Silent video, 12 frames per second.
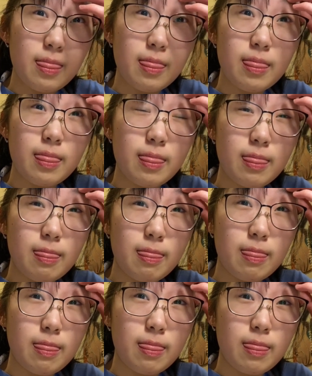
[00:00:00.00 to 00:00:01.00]

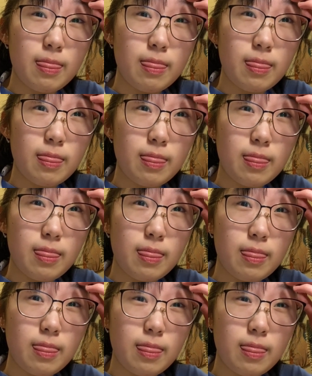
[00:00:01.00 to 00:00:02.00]

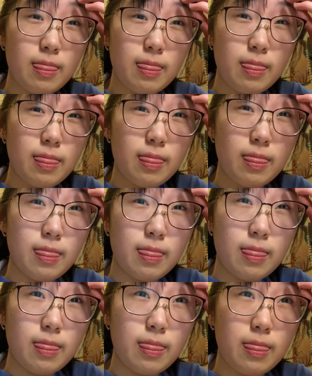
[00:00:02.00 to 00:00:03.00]

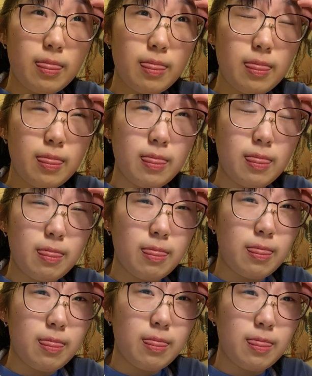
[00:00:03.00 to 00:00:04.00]

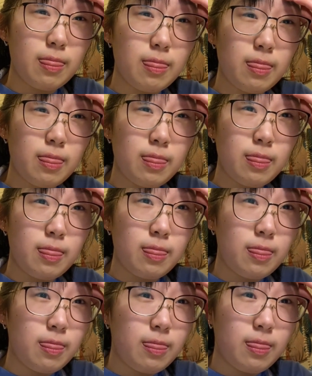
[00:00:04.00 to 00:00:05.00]

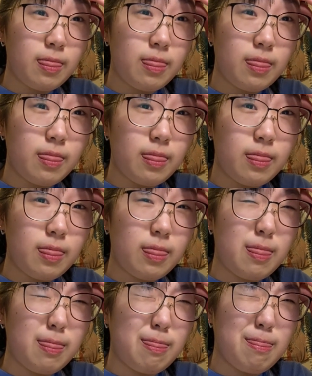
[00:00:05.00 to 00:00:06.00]

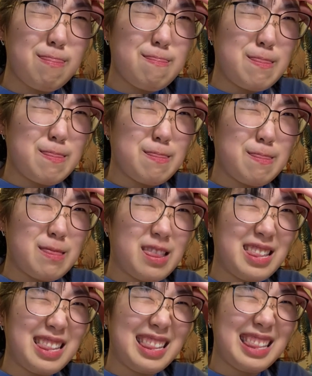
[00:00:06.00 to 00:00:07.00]

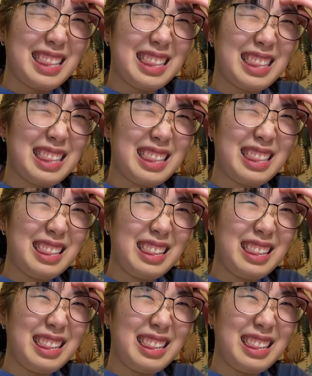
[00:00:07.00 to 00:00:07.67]
[no speech]